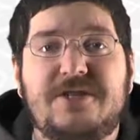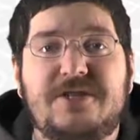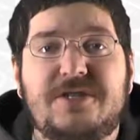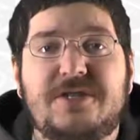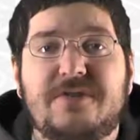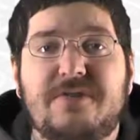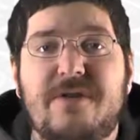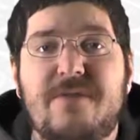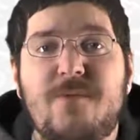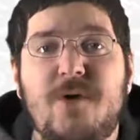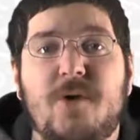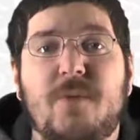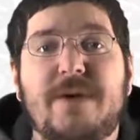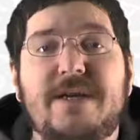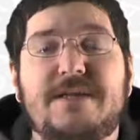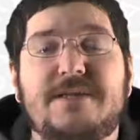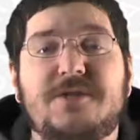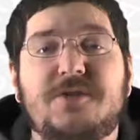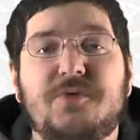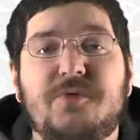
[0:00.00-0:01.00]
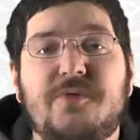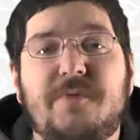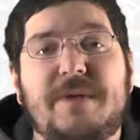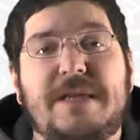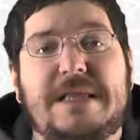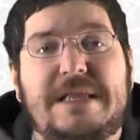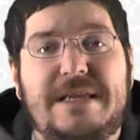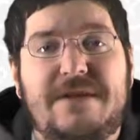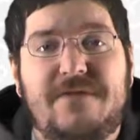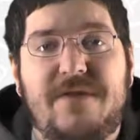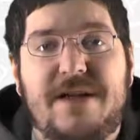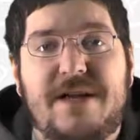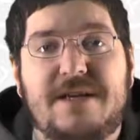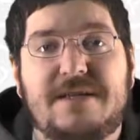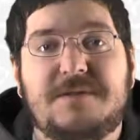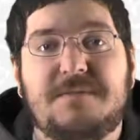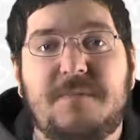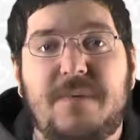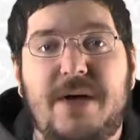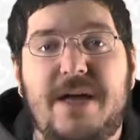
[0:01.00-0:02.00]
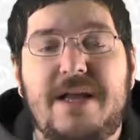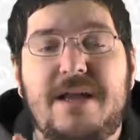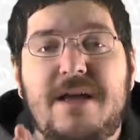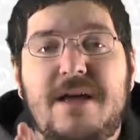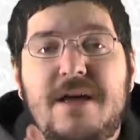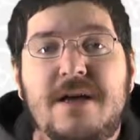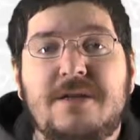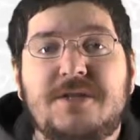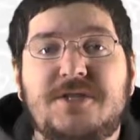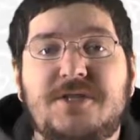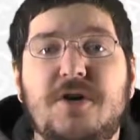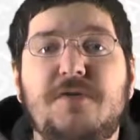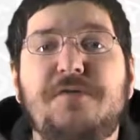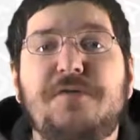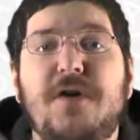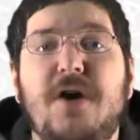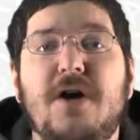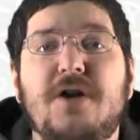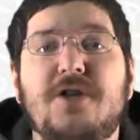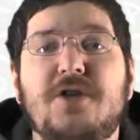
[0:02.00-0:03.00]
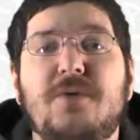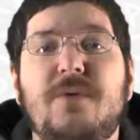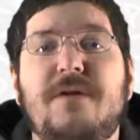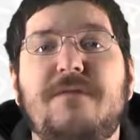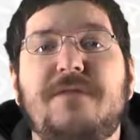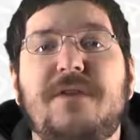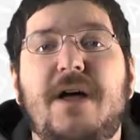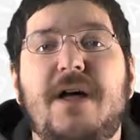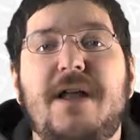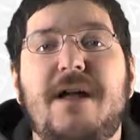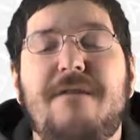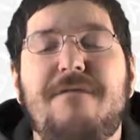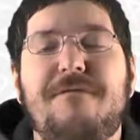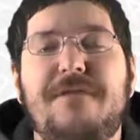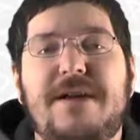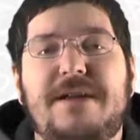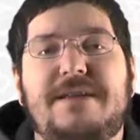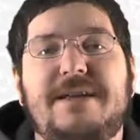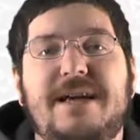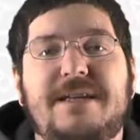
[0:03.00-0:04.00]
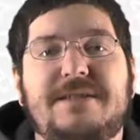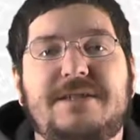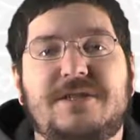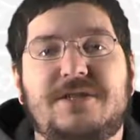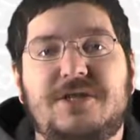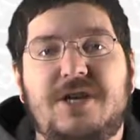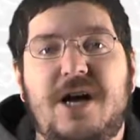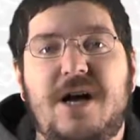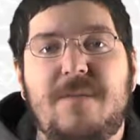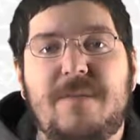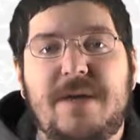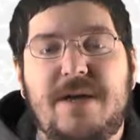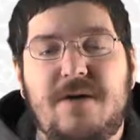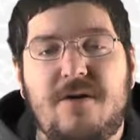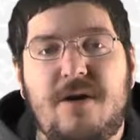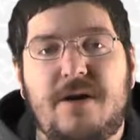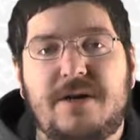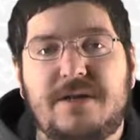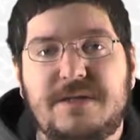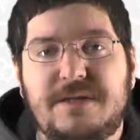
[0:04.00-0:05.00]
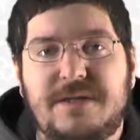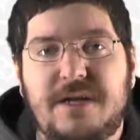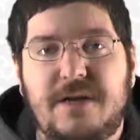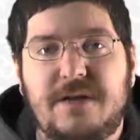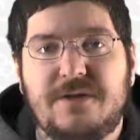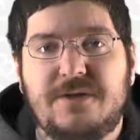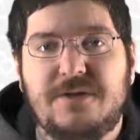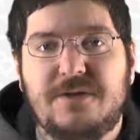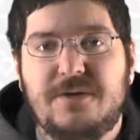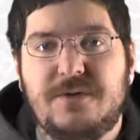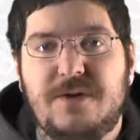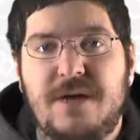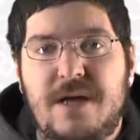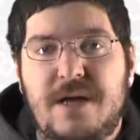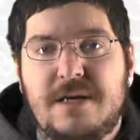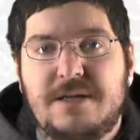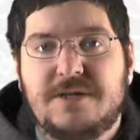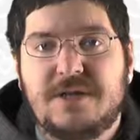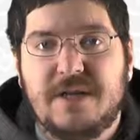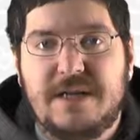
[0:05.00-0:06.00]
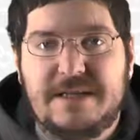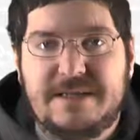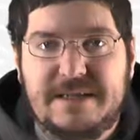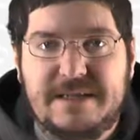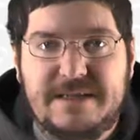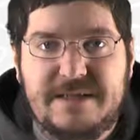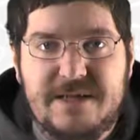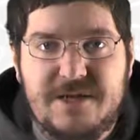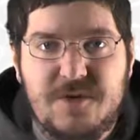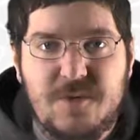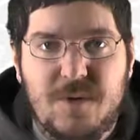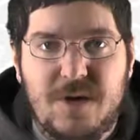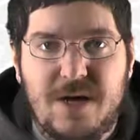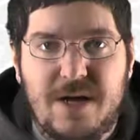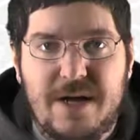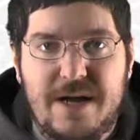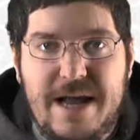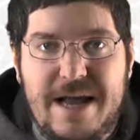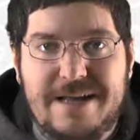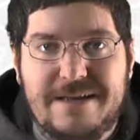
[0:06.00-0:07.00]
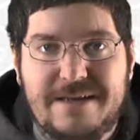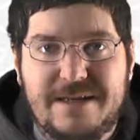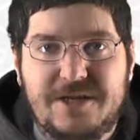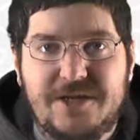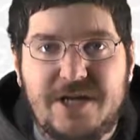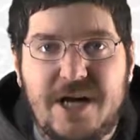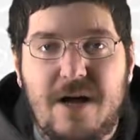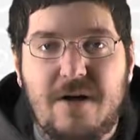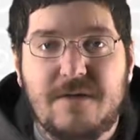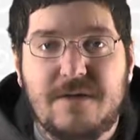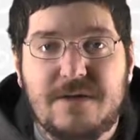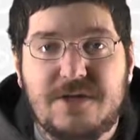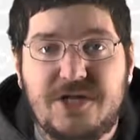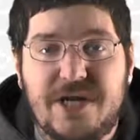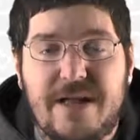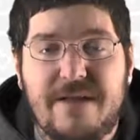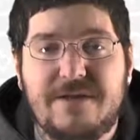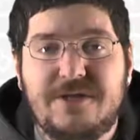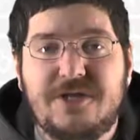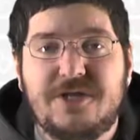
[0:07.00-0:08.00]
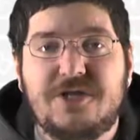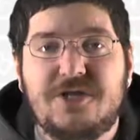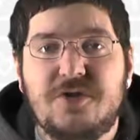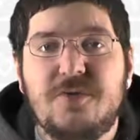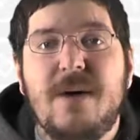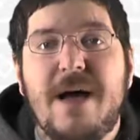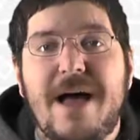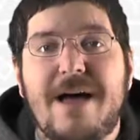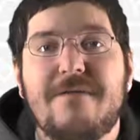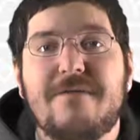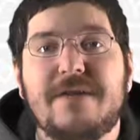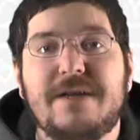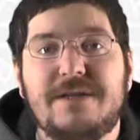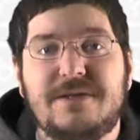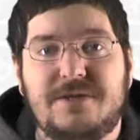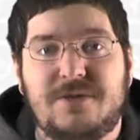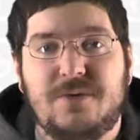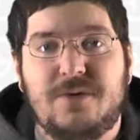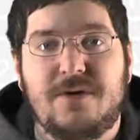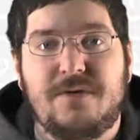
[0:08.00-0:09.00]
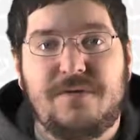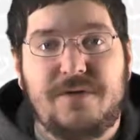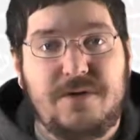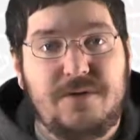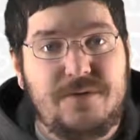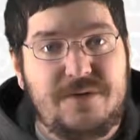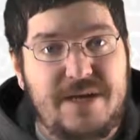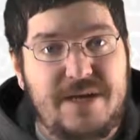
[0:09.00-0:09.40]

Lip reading: in just 3 more weeks you will be leaving us, but so far you have done a fantastic job here on Consolitude, so let us continue on and dish out the challenges you have in store for you